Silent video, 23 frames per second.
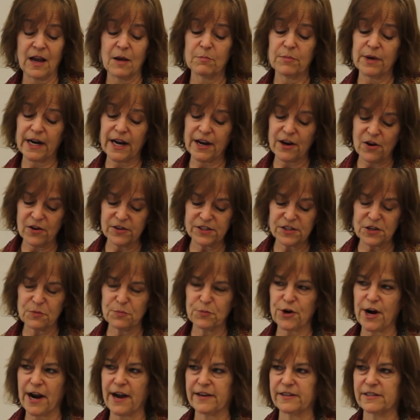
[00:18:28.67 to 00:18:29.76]
But I also
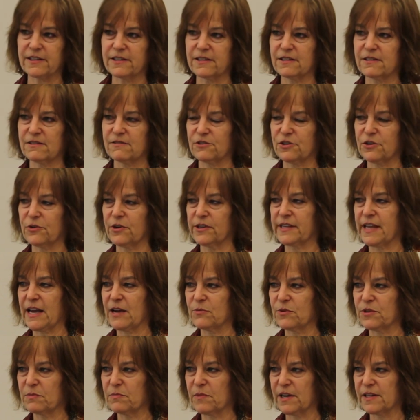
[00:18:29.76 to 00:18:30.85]
practice doing
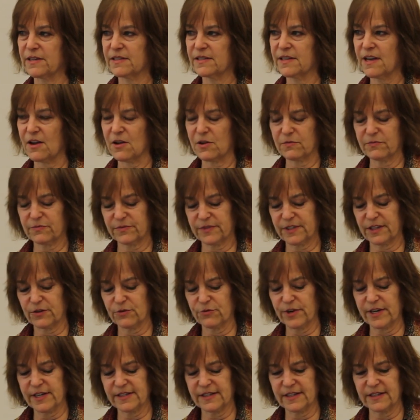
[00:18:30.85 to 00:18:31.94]
that with myself. So
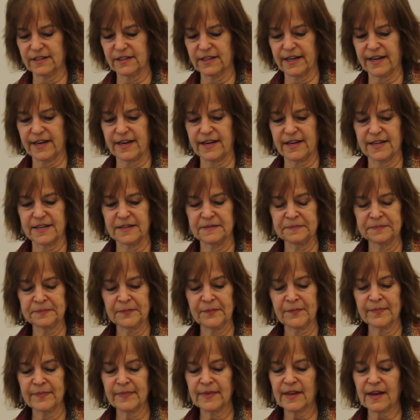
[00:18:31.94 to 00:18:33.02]
recently,
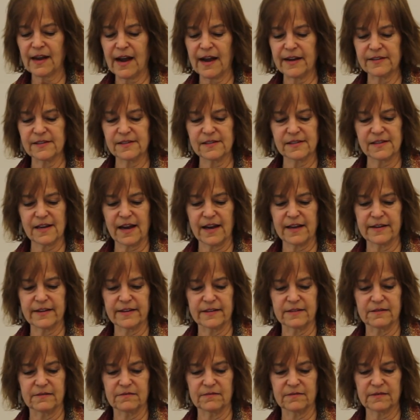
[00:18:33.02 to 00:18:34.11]
I
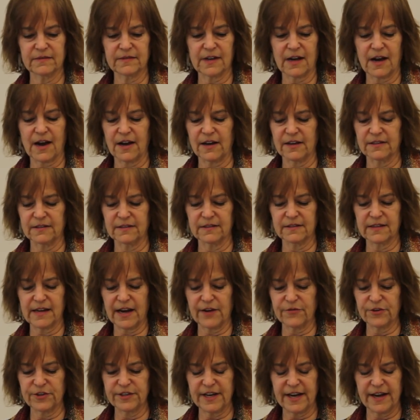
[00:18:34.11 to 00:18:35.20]
decided on
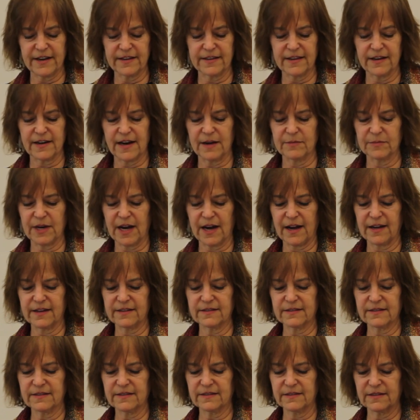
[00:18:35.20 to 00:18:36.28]
every day that I'm
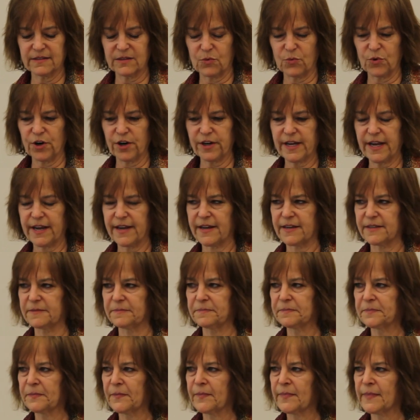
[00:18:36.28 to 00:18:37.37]
not working,